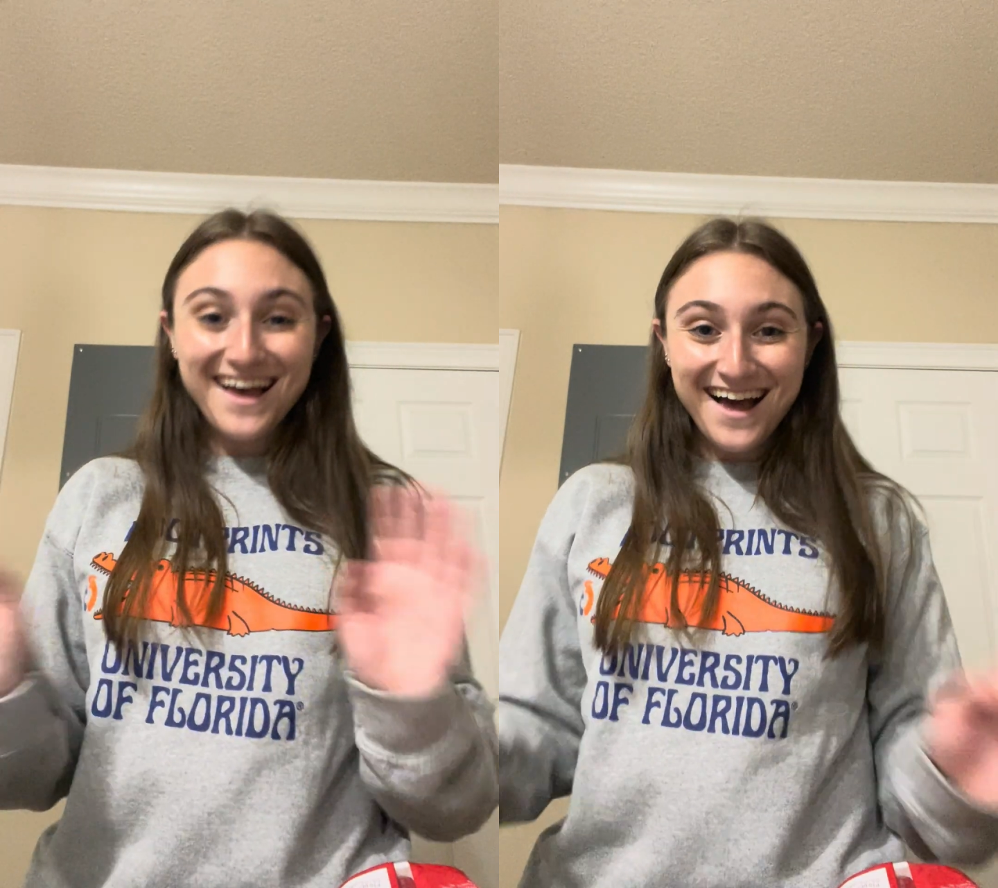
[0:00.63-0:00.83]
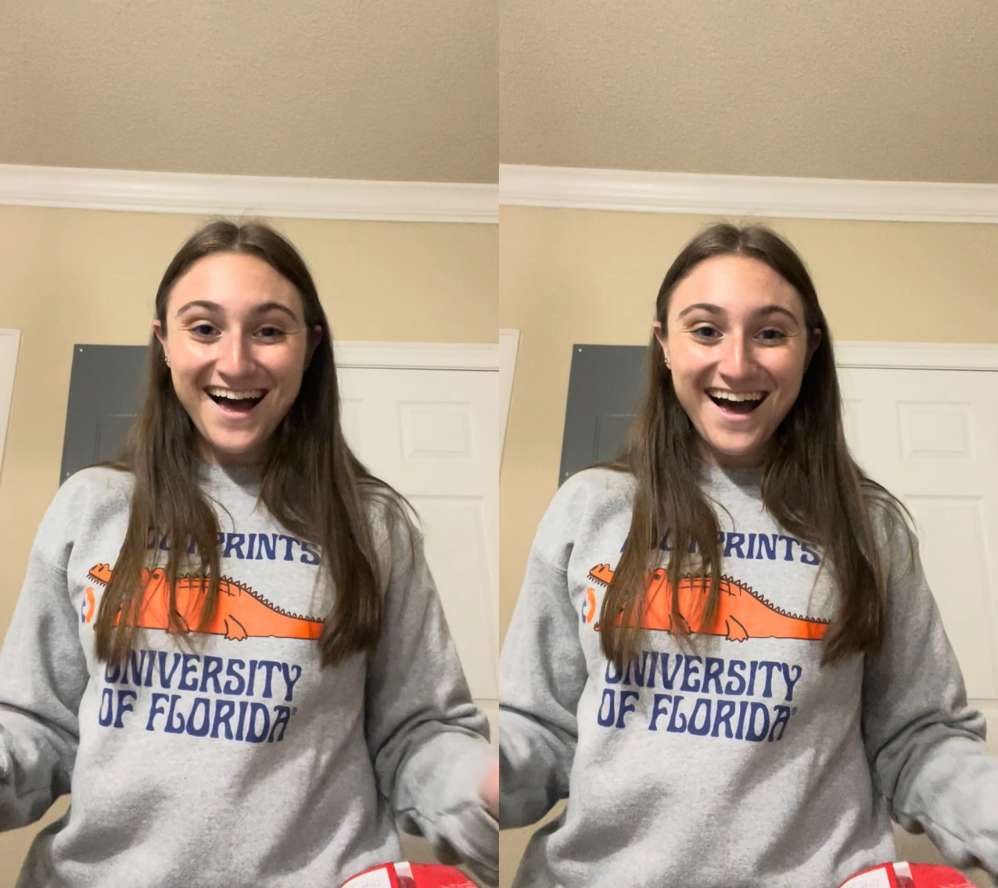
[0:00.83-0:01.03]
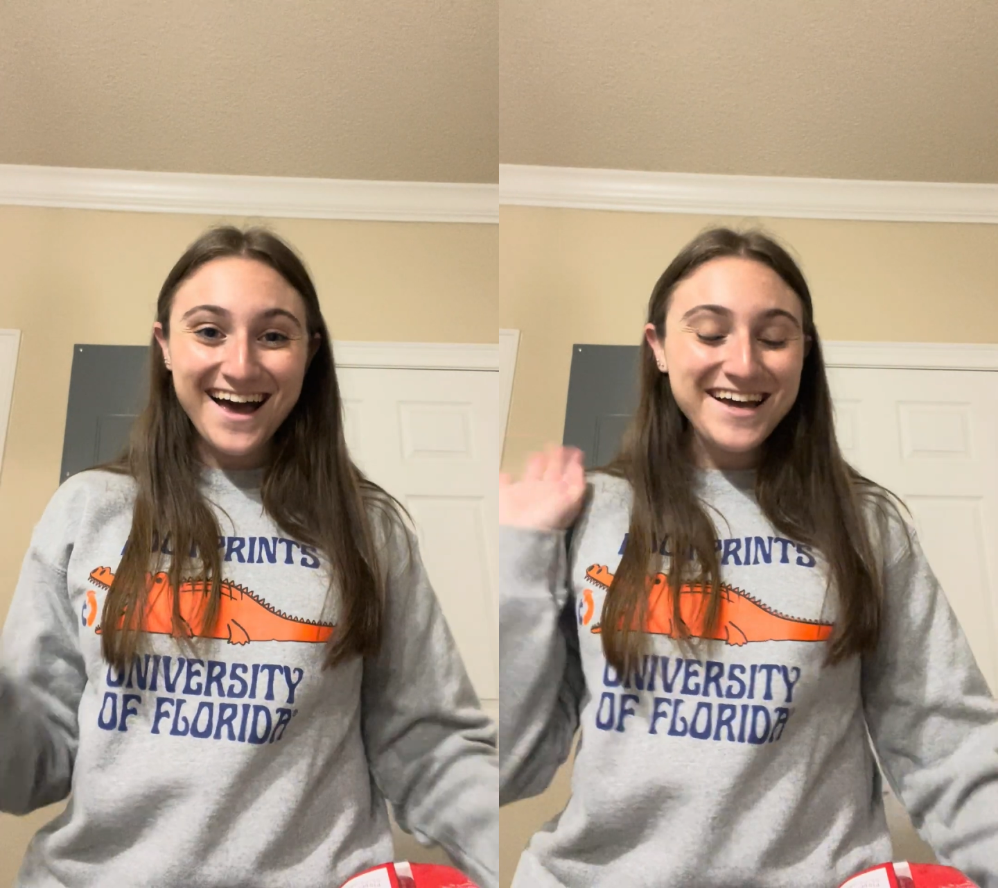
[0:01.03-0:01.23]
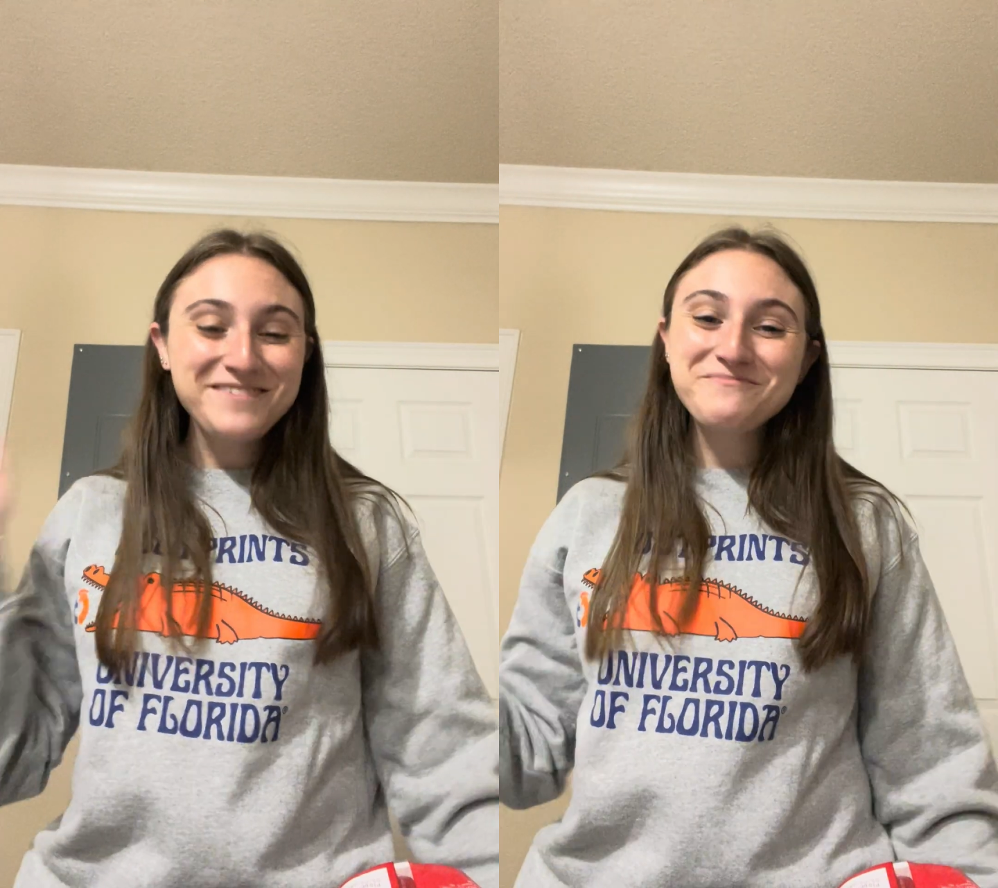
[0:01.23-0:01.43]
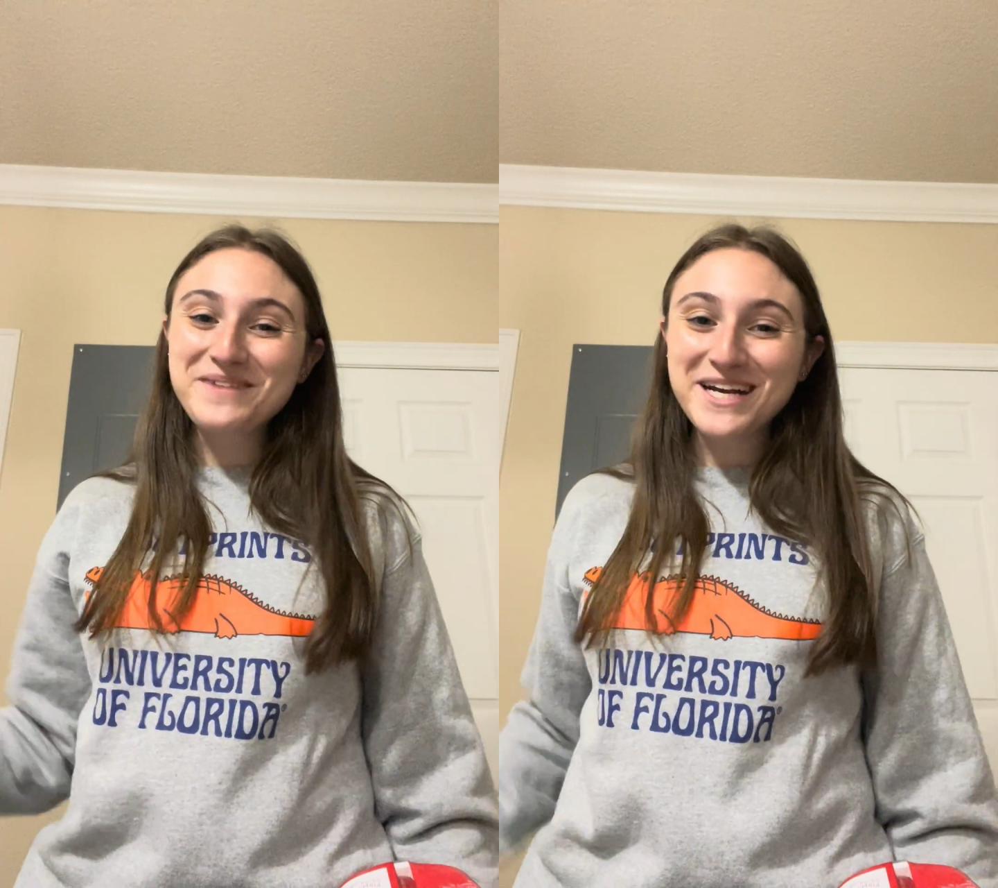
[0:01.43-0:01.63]
Hi,
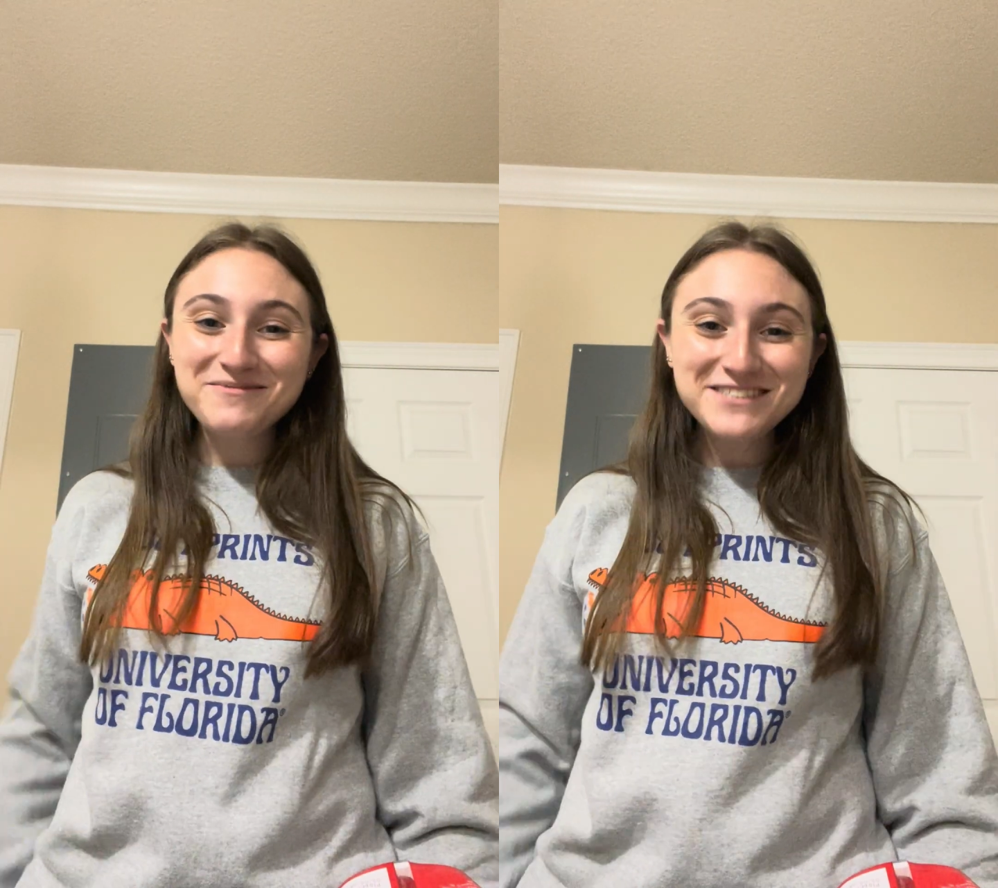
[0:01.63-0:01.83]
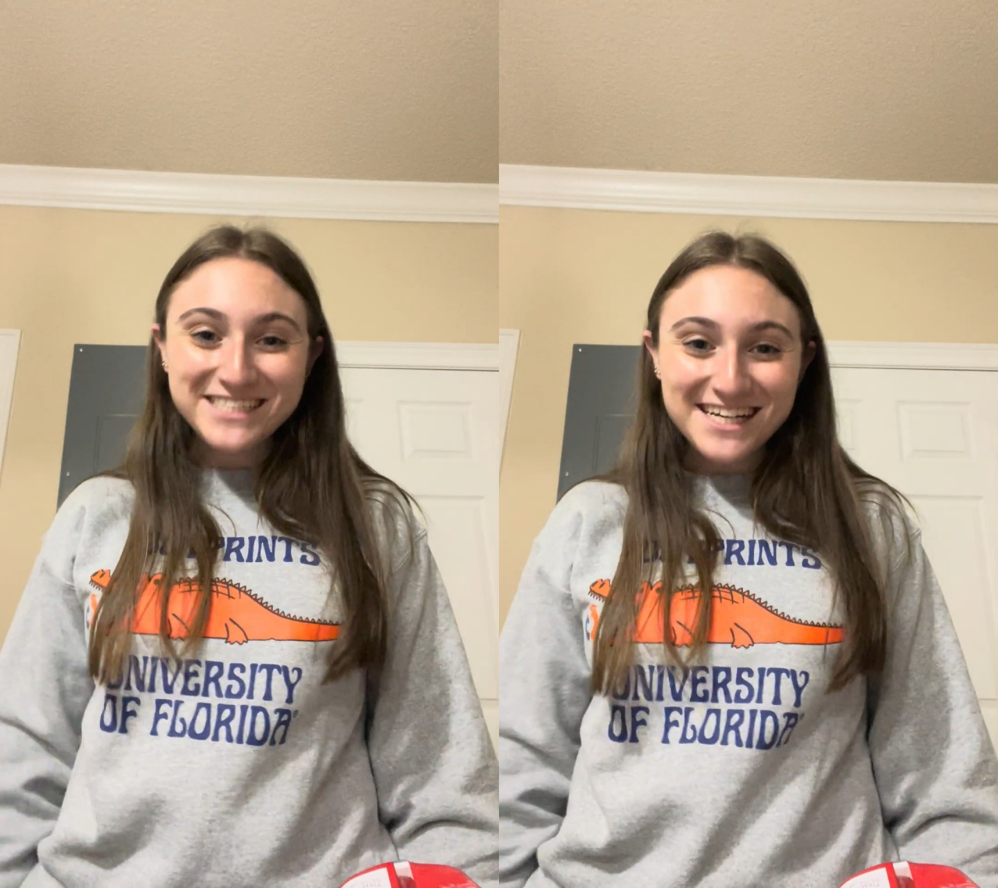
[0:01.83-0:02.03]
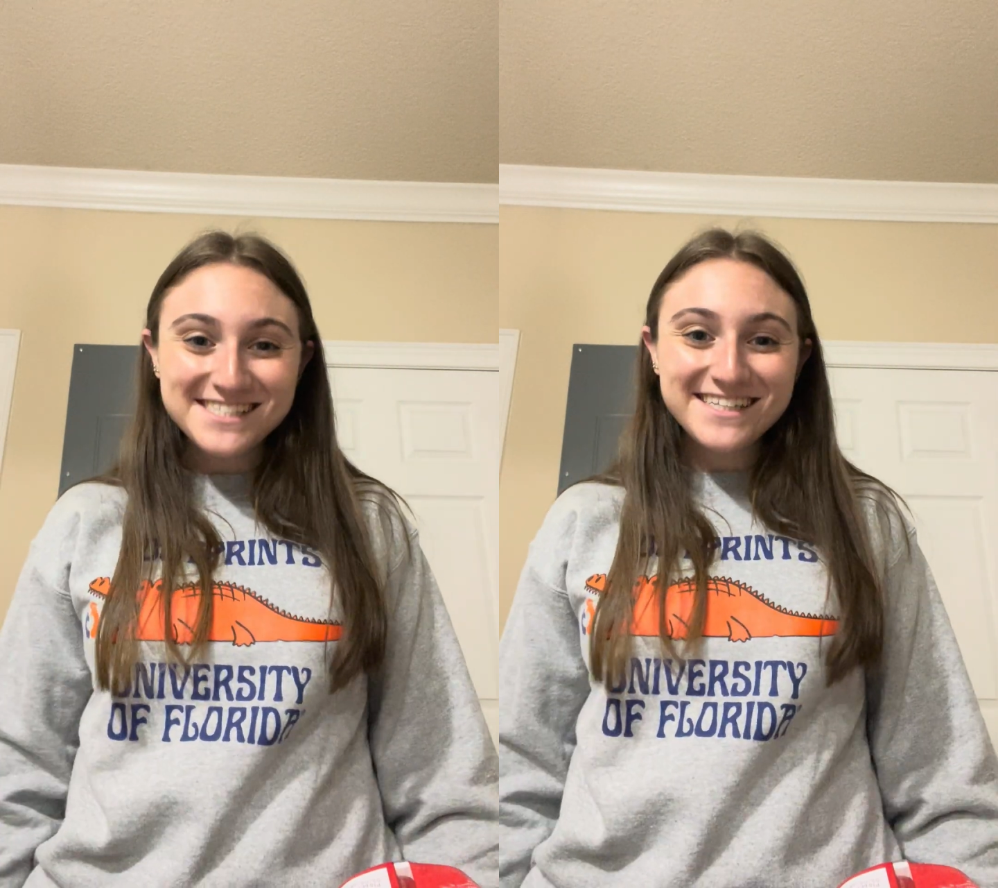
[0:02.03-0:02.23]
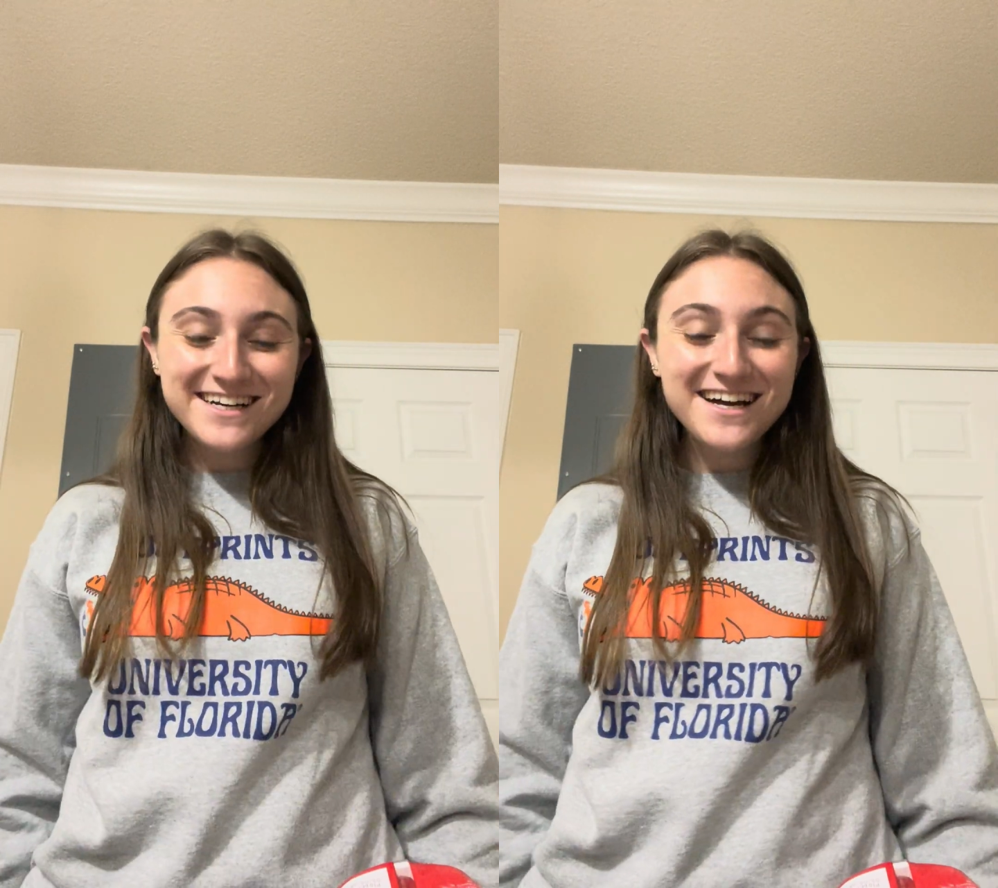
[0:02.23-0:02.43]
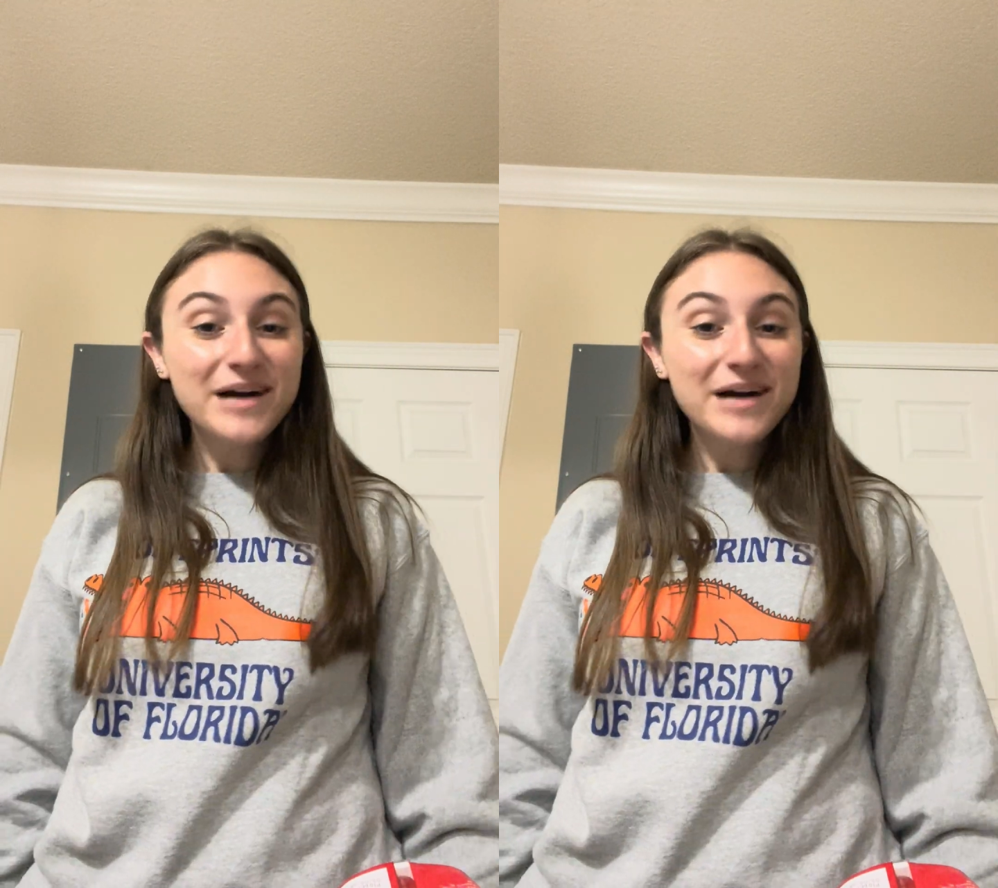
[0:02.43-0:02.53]
my name is Jessica.